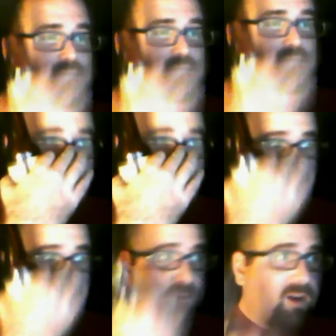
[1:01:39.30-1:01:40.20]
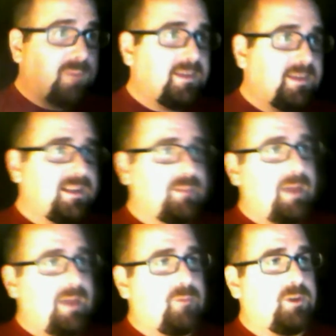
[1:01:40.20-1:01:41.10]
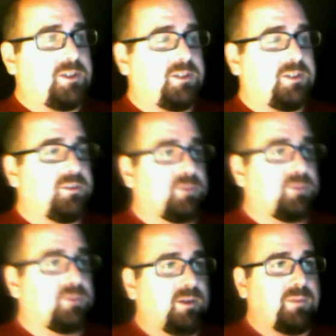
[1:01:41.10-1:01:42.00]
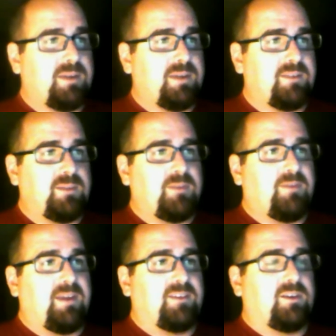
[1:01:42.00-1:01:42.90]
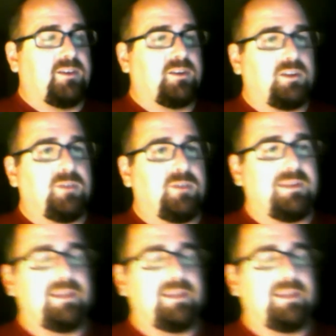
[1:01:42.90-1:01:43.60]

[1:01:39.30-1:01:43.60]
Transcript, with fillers: Have you ever updated the map where it shows where all the BFTB fans are globally?